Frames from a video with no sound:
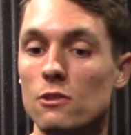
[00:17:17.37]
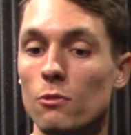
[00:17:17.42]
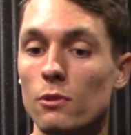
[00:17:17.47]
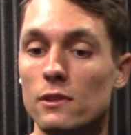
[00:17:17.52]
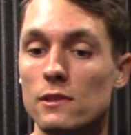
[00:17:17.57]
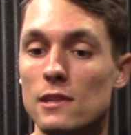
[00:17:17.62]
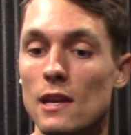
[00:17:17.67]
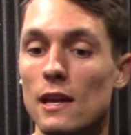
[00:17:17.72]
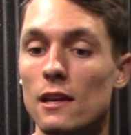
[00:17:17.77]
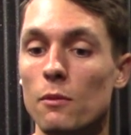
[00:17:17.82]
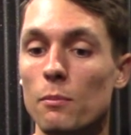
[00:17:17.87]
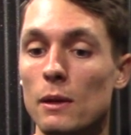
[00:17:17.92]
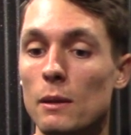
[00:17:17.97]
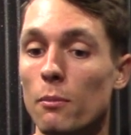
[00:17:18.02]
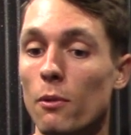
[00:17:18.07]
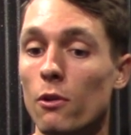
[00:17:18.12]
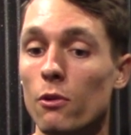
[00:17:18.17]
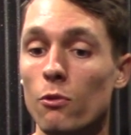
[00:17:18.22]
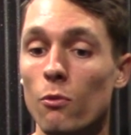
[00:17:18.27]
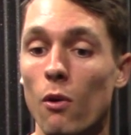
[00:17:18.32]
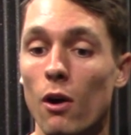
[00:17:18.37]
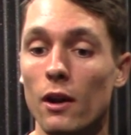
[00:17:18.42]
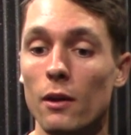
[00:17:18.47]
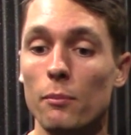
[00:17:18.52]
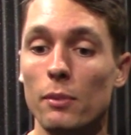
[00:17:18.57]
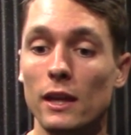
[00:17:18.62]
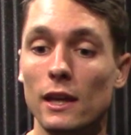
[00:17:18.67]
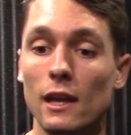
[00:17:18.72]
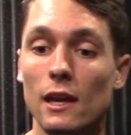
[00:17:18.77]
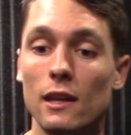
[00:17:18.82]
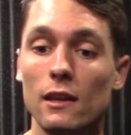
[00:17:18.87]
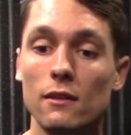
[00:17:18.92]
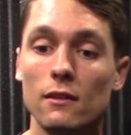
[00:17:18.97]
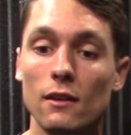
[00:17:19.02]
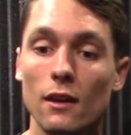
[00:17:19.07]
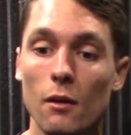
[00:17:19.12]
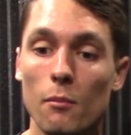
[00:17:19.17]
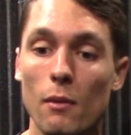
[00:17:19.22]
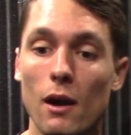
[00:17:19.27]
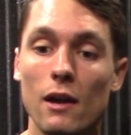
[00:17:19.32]
you would say to people who want to begin
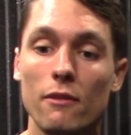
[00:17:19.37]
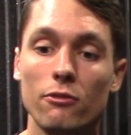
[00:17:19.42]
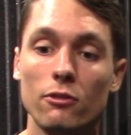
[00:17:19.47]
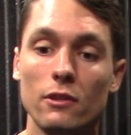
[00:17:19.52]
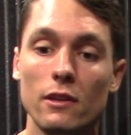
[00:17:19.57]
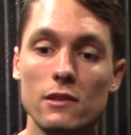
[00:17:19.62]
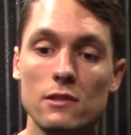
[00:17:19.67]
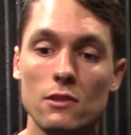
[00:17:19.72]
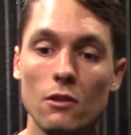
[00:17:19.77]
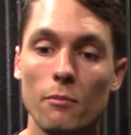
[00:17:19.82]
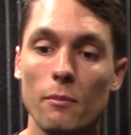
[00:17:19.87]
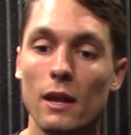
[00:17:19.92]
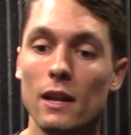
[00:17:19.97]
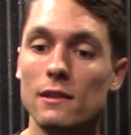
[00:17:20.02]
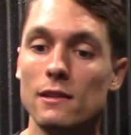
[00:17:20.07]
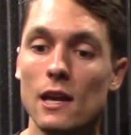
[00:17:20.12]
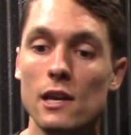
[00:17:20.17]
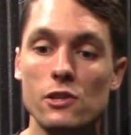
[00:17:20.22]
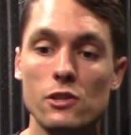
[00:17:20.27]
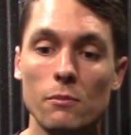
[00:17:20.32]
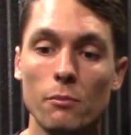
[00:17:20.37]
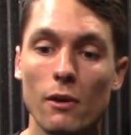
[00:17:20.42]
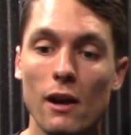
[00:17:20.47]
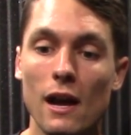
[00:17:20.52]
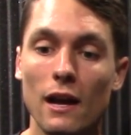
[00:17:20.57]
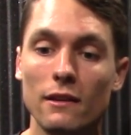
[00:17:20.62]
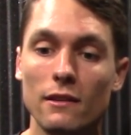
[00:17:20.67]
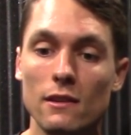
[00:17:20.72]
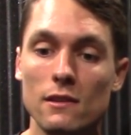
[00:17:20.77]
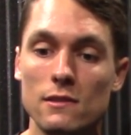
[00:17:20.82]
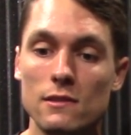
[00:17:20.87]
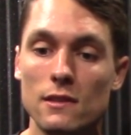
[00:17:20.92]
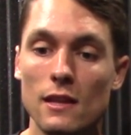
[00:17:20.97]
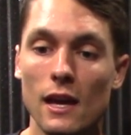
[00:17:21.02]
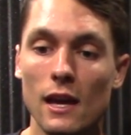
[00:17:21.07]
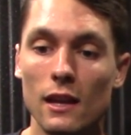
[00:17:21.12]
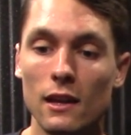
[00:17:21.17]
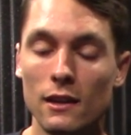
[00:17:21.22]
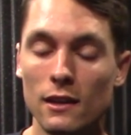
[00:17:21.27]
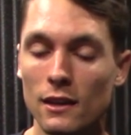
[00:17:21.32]
a mindfulness or meditation practice,
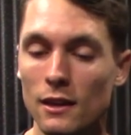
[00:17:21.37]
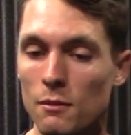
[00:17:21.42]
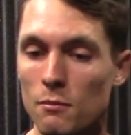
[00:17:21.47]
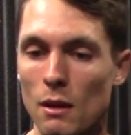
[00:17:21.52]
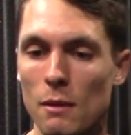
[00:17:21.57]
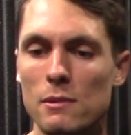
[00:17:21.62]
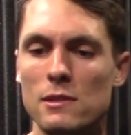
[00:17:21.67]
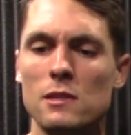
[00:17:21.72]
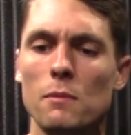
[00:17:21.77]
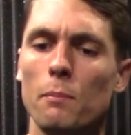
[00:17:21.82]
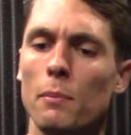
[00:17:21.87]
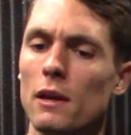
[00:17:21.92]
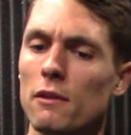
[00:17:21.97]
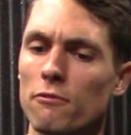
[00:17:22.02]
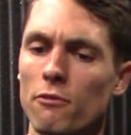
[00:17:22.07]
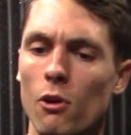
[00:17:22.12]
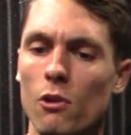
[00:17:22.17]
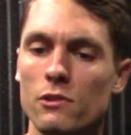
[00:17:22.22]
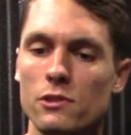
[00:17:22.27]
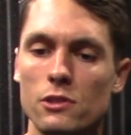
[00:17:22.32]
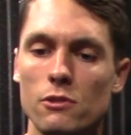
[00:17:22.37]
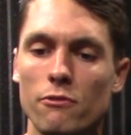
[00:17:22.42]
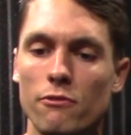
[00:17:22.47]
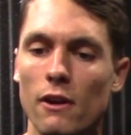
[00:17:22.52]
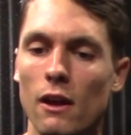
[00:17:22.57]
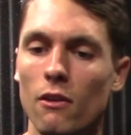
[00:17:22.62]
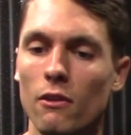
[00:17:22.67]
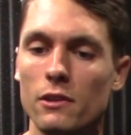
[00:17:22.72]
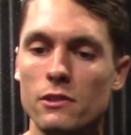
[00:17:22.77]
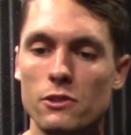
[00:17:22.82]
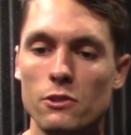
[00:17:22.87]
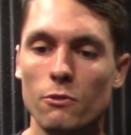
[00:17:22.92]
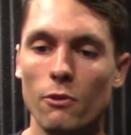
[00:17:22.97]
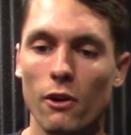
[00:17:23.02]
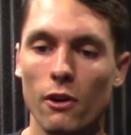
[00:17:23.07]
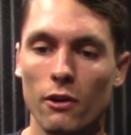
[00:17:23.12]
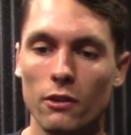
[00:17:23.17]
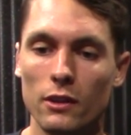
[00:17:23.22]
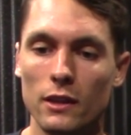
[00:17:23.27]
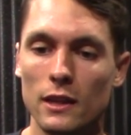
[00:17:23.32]
that maybe some pitfalls you fell into
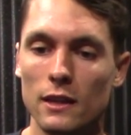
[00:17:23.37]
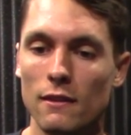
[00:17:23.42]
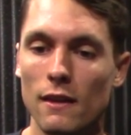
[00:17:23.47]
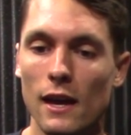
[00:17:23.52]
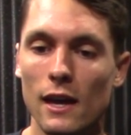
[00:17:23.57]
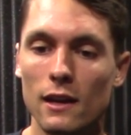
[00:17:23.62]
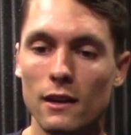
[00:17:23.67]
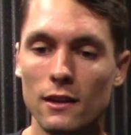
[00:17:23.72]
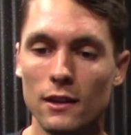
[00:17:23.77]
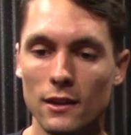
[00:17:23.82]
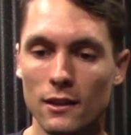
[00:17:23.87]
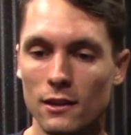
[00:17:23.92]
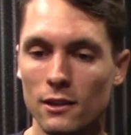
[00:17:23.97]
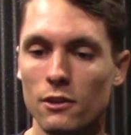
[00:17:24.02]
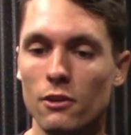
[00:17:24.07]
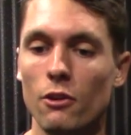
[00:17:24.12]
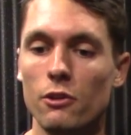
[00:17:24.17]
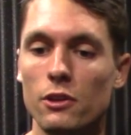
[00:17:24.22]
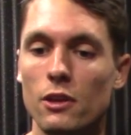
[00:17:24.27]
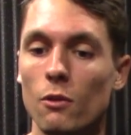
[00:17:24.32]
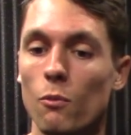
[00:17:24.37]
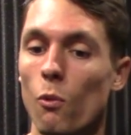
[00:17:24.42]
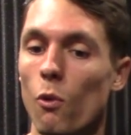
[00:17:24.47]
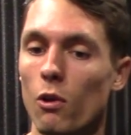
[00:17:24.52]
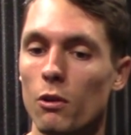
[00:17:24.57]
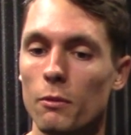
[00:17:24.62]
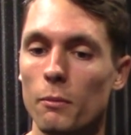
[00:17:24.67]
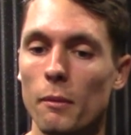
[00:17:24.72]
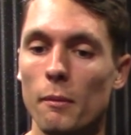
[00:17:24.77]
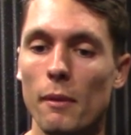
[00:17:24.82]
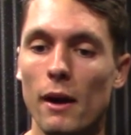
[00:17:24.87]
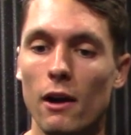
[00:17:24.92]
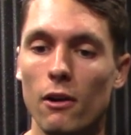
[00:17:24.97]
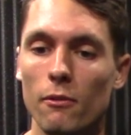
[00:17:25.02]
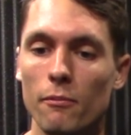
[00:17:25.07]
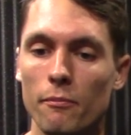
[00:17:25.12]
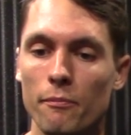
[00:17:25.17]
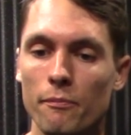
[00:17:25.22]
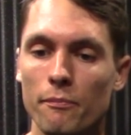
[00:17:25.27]
early that, you know, you can warn them about?